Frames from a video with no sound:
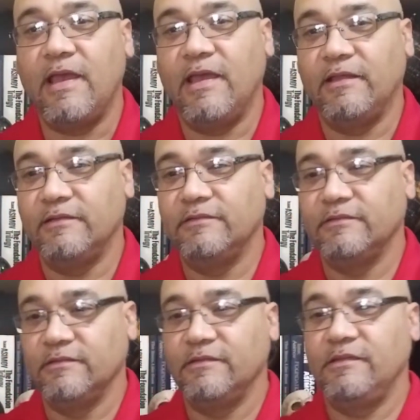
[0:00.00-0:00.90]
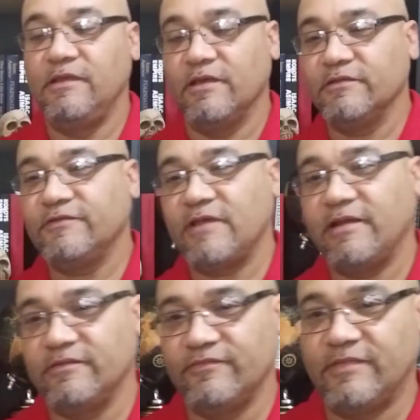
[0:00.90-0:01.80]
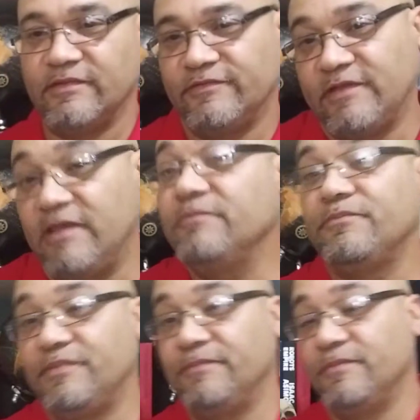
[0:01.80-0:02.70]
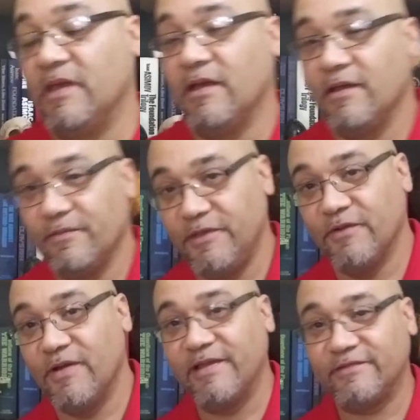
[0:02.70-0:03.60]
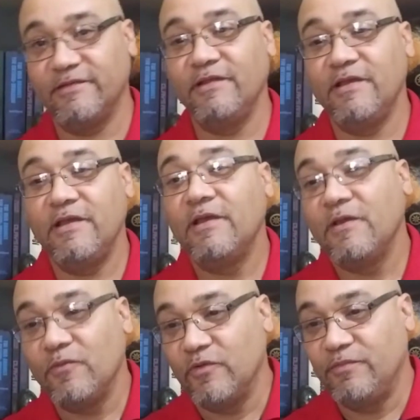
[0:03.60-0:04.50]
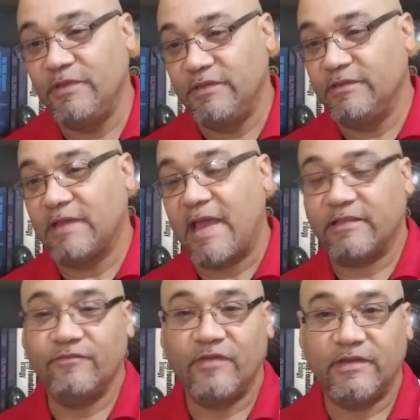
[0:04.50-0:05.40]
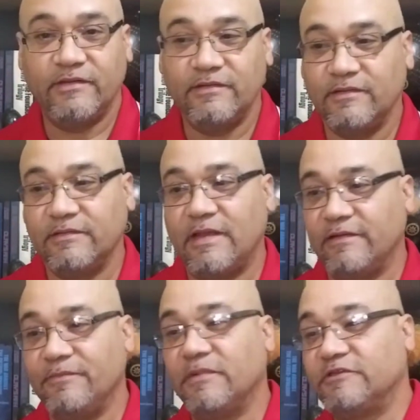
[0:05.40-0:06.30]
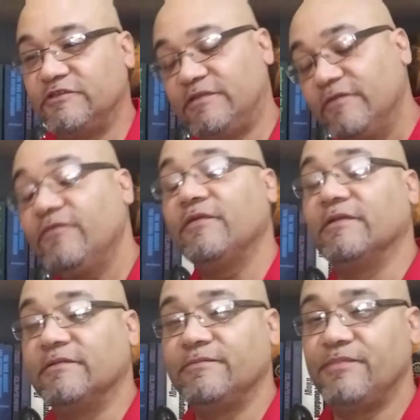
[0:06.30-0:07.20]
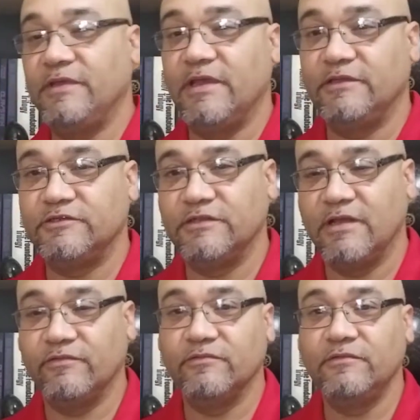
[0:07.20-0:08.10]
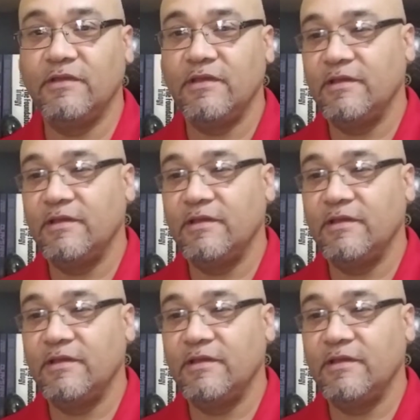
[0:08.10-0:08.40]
and the other side of the same amino acid would be activated at a much different pH level,